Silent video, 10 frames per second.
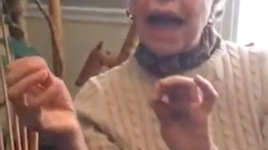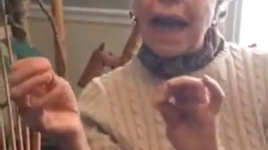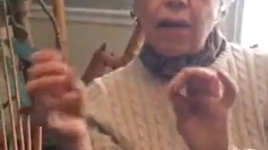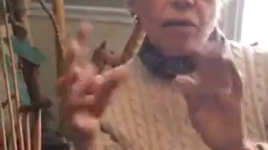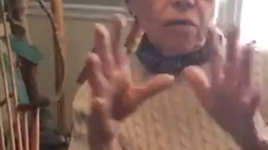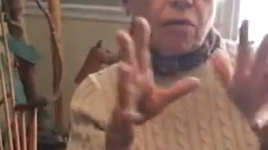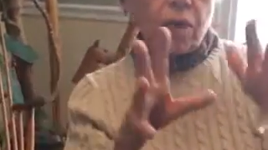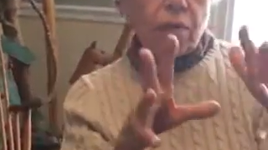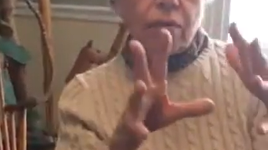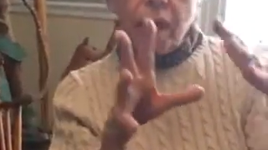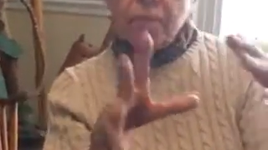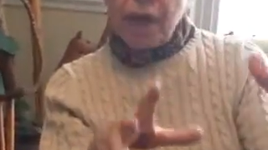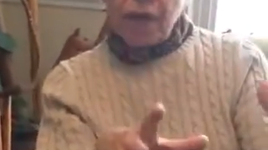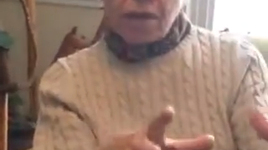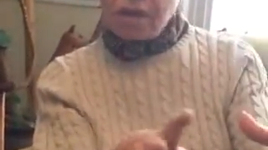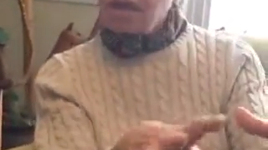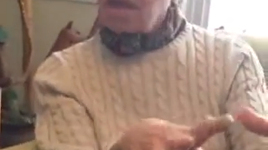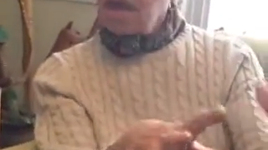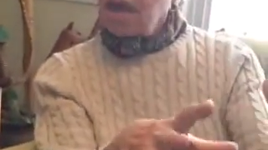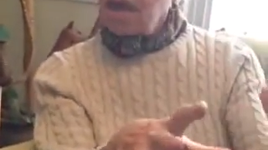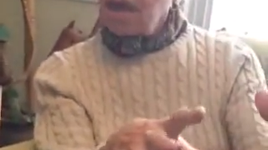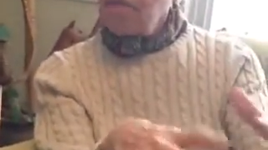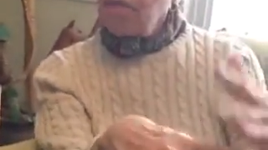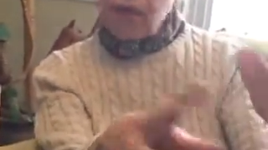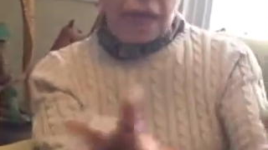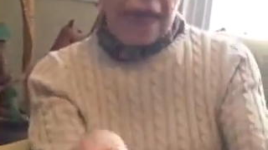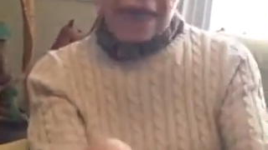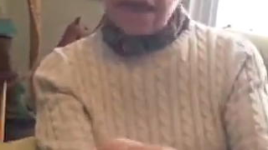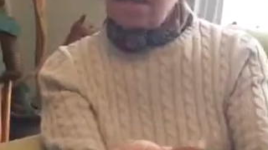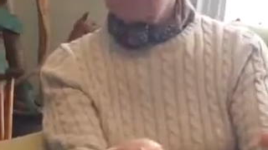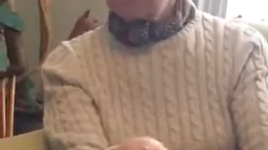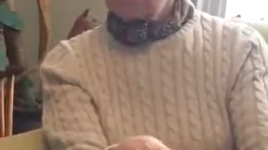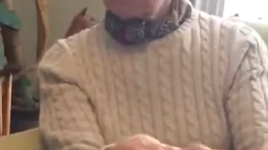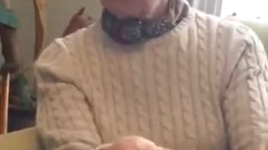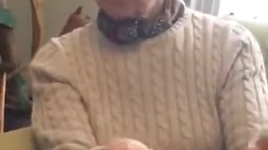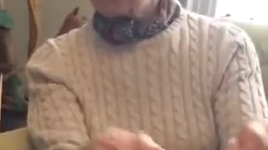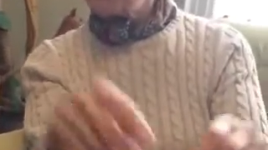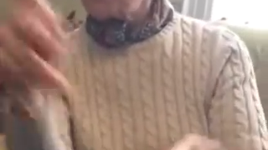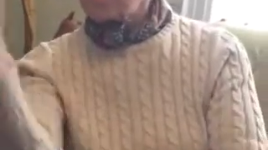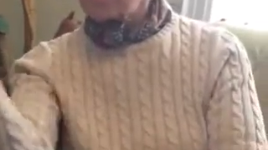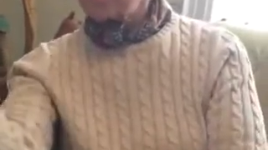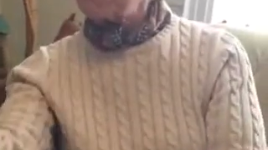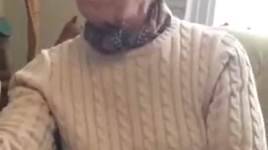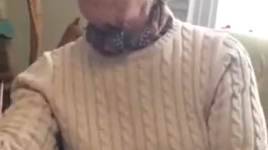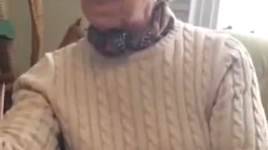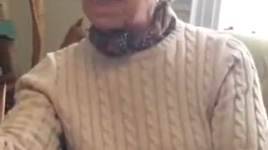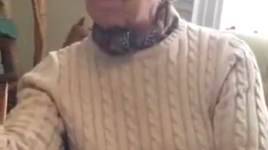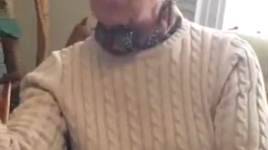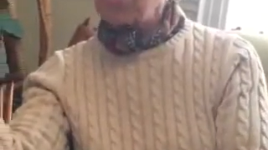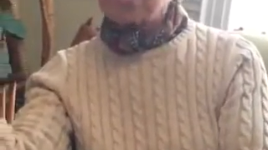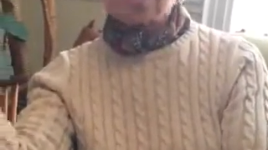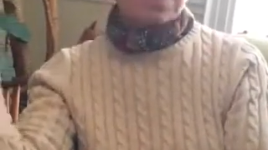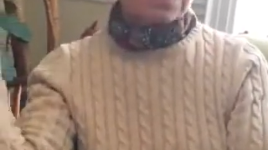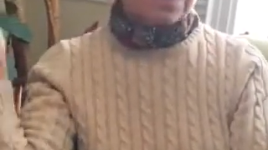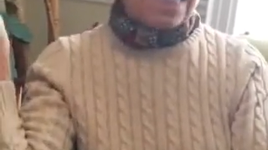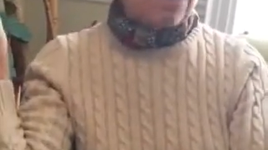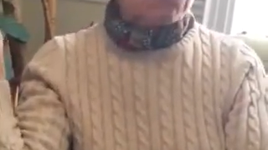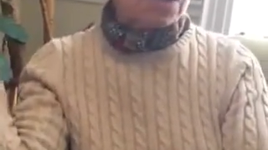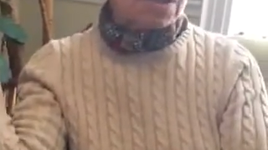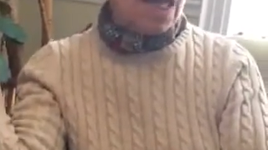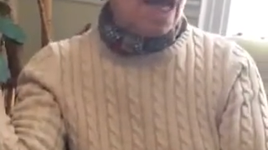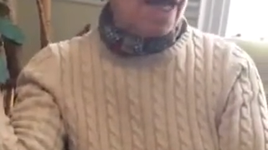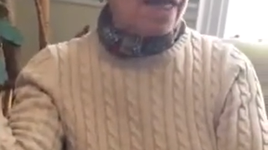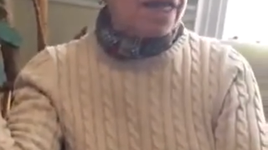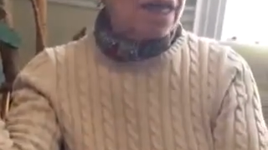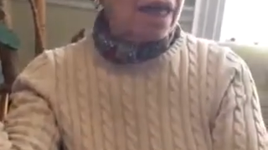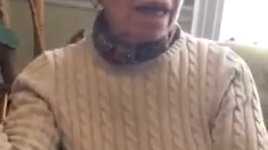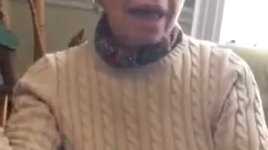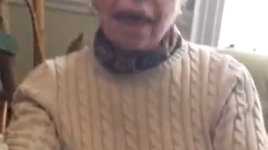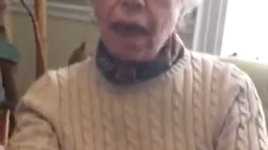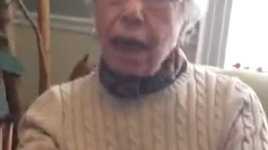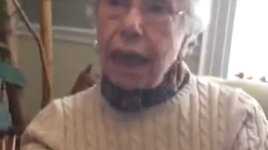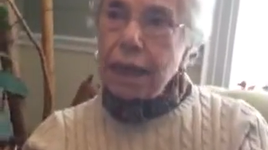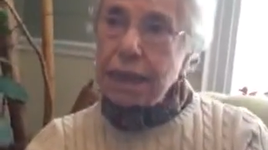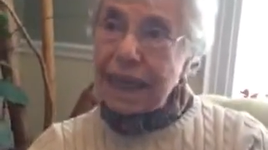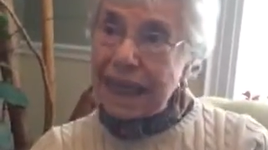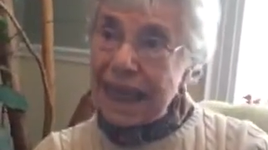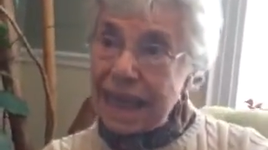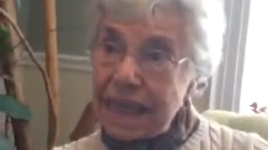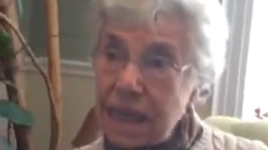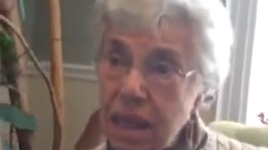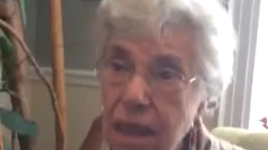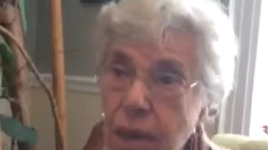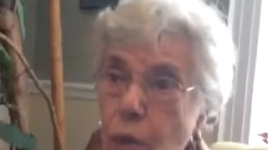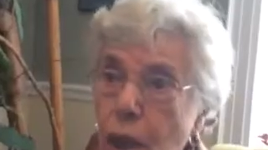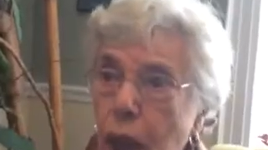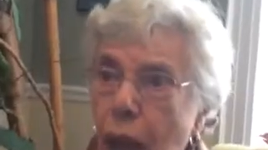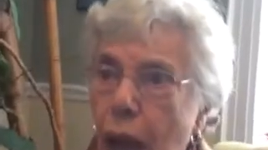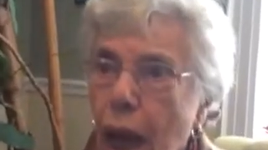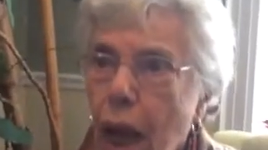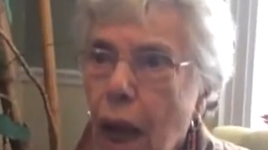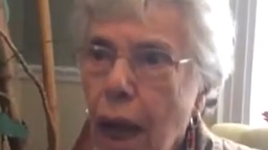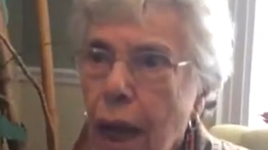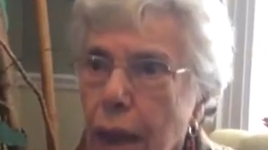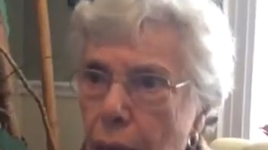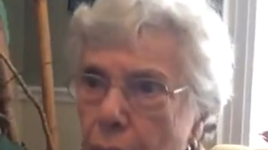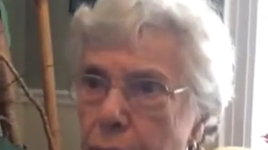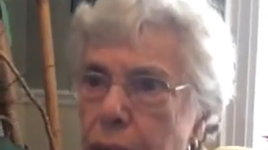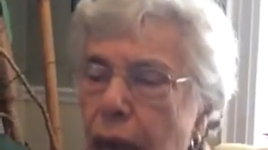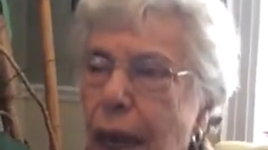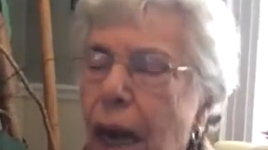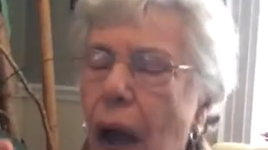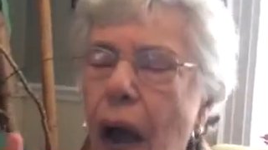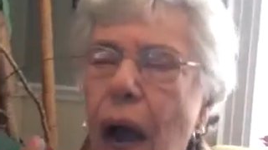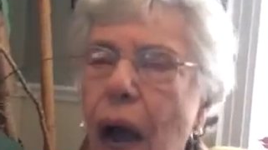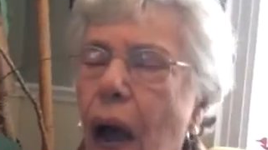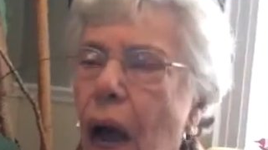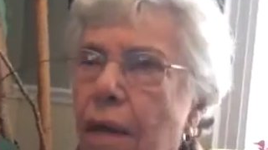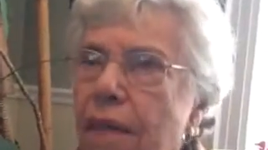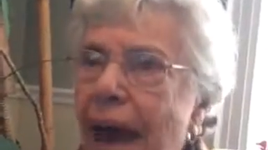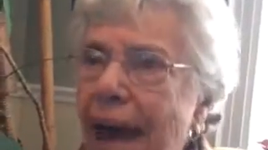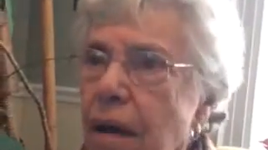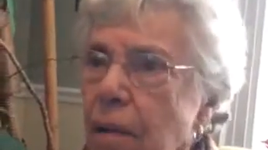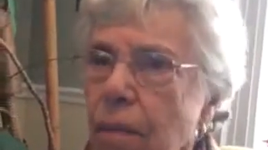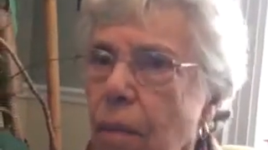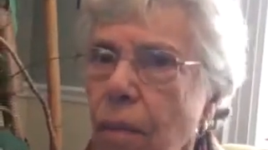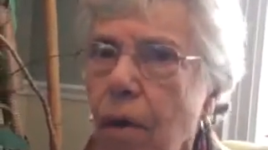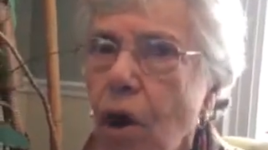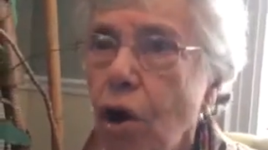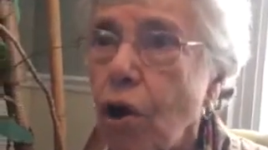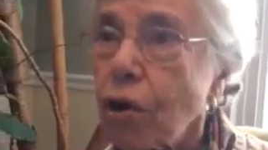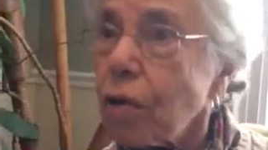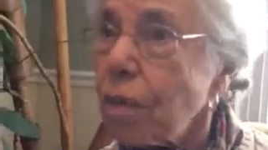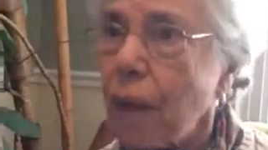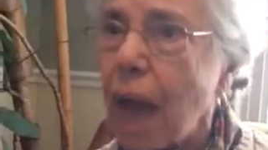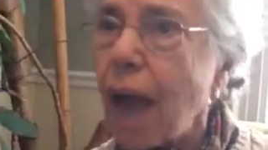And we, my parents and I, we ate in a little restaurant, and they made her sit outside to eat. Oh, they She was black. Yes, okay. and uh, that hurt. Me.